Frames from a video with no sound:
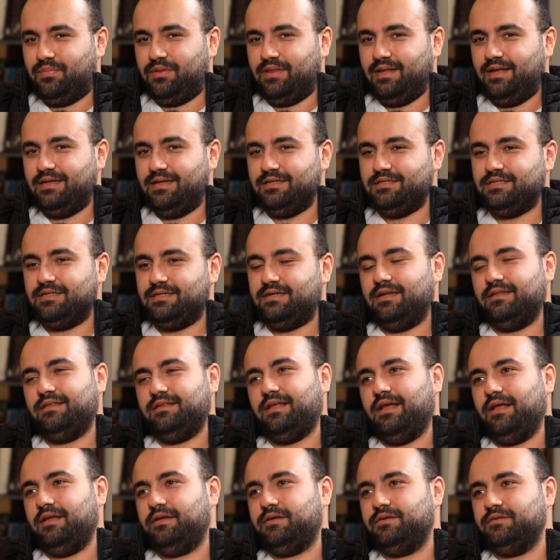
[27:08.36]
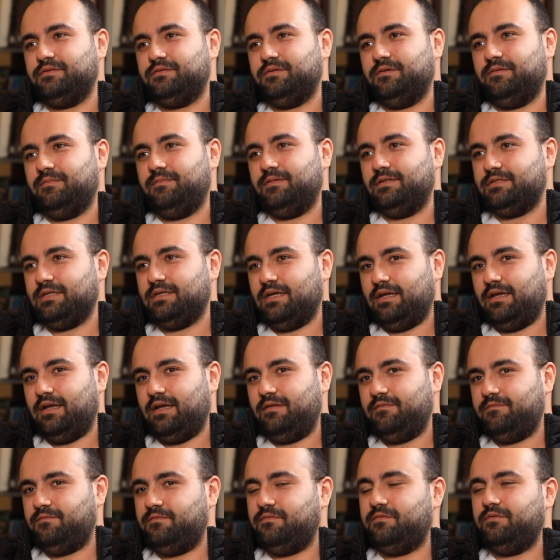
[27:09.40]
pleasure, and thank you so much again
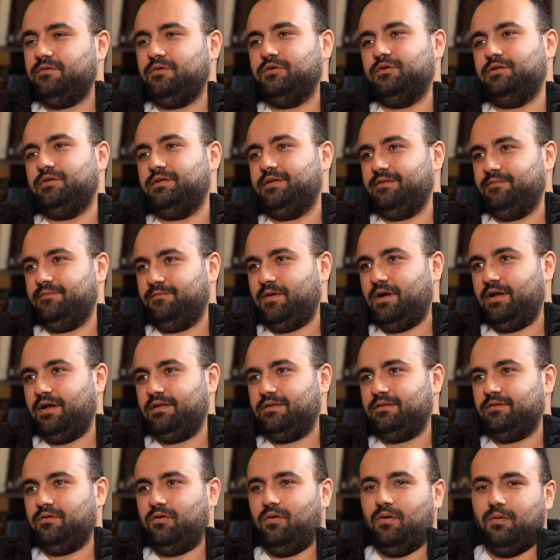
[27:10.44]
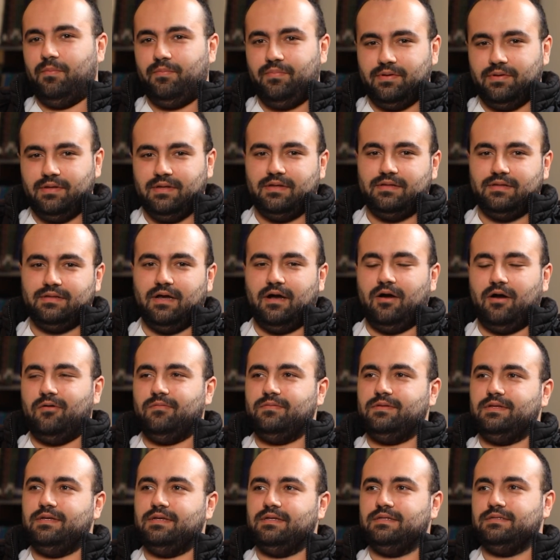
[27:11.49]
for your invite. Hope the
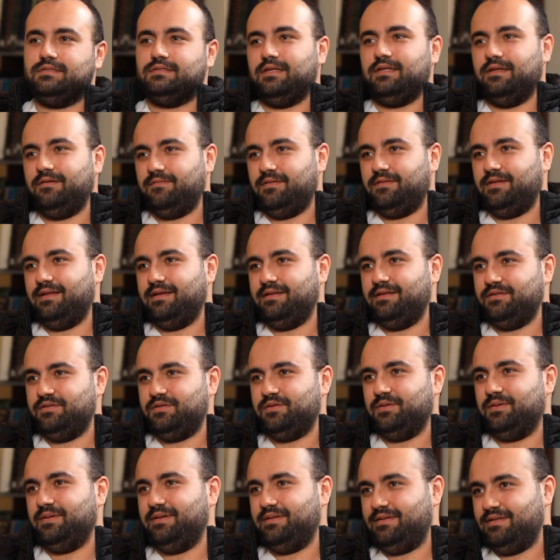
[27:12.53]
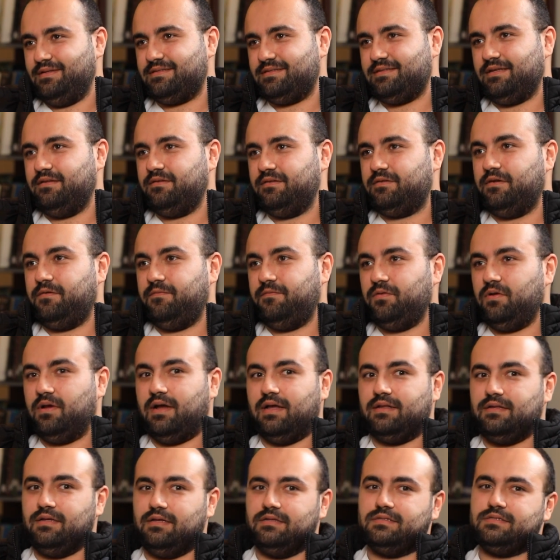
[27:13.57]
audience they will enjoy this interview
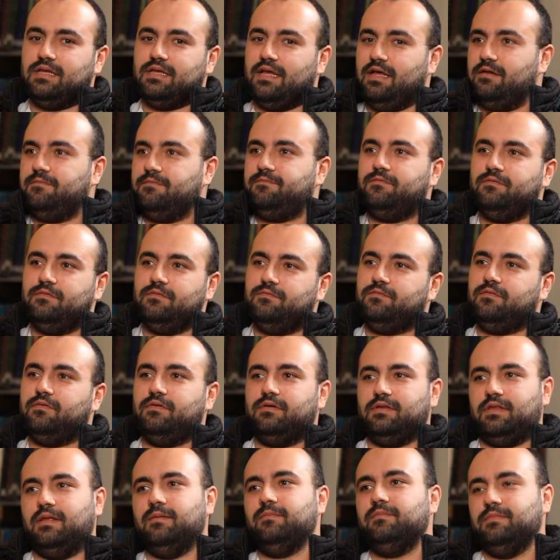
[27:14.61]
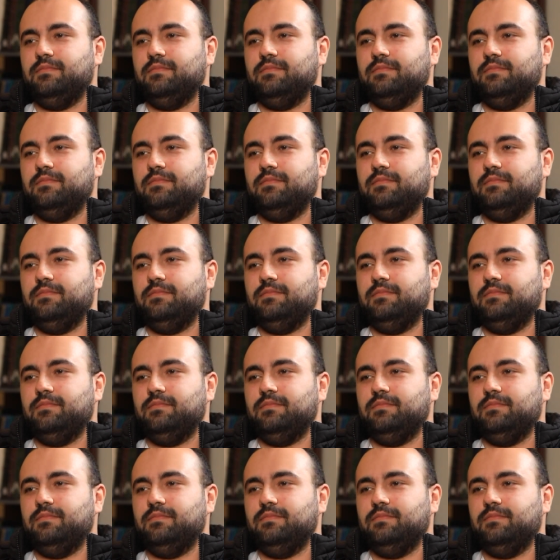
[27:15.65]
and it's helpful for them.